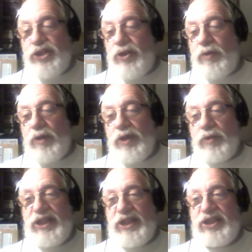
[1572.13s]
Do you know one of
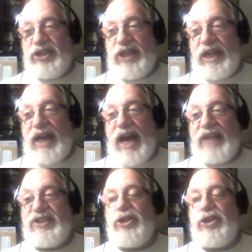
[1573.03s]
the reasons that
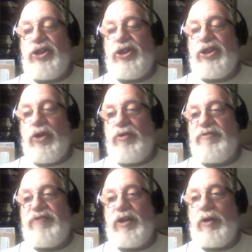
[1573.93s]
God said to go to
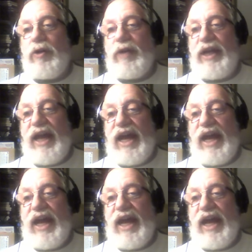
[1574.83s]
Pharaoh and